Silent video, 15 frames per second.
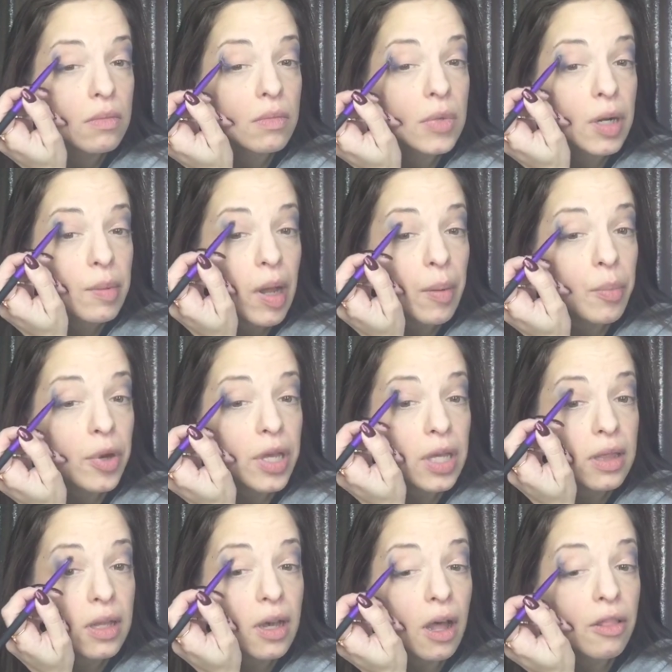And I'm not
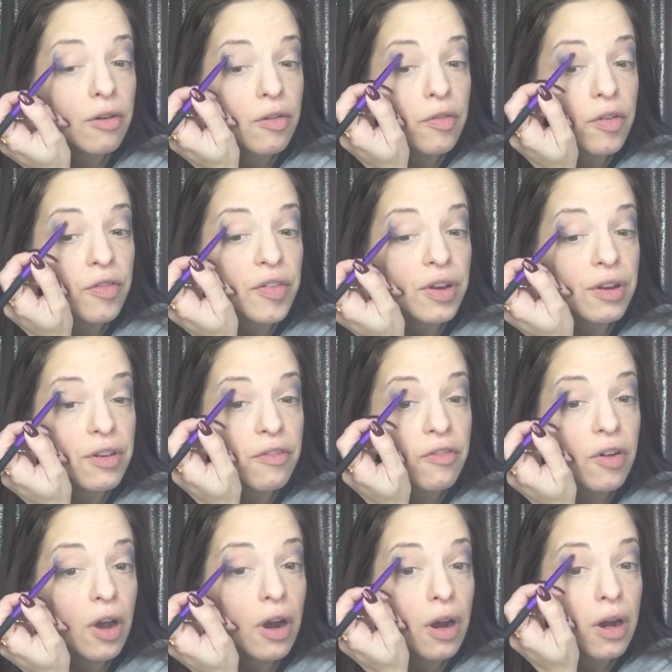bringing the color over very
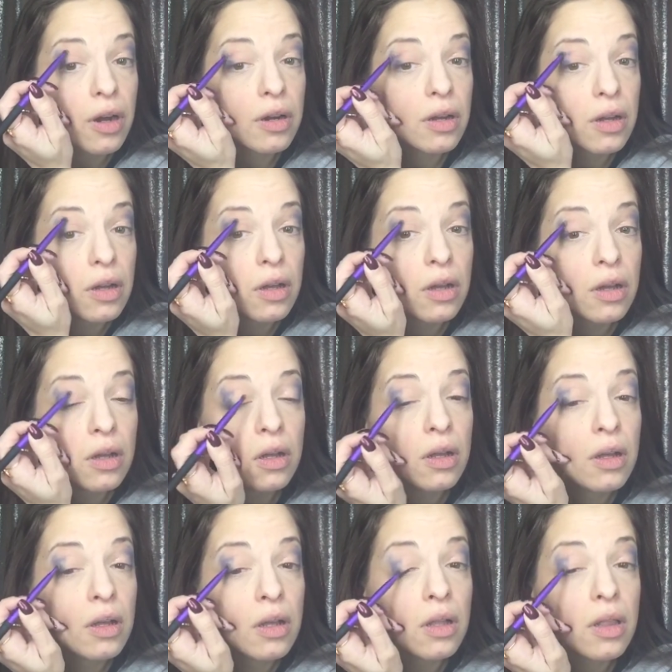far,
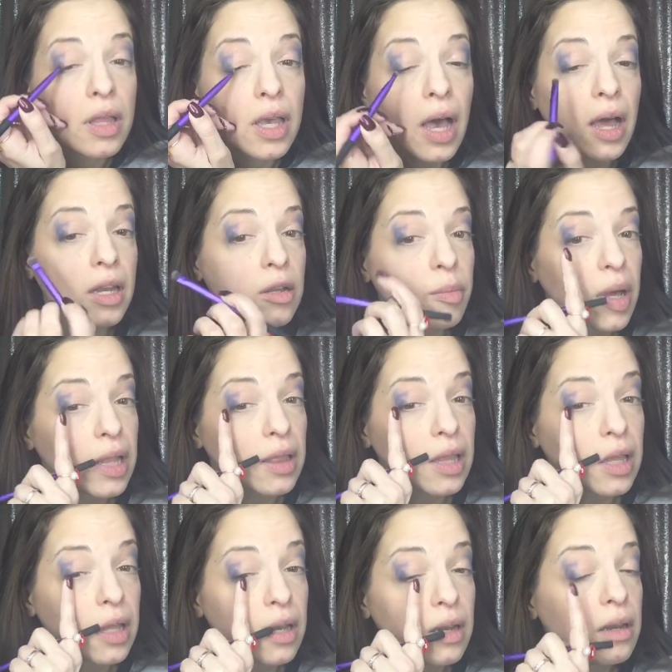like onto my
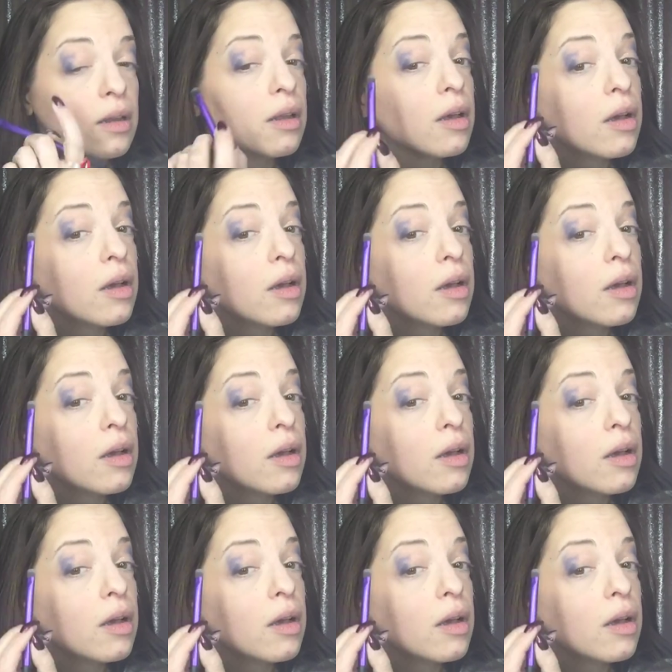lid.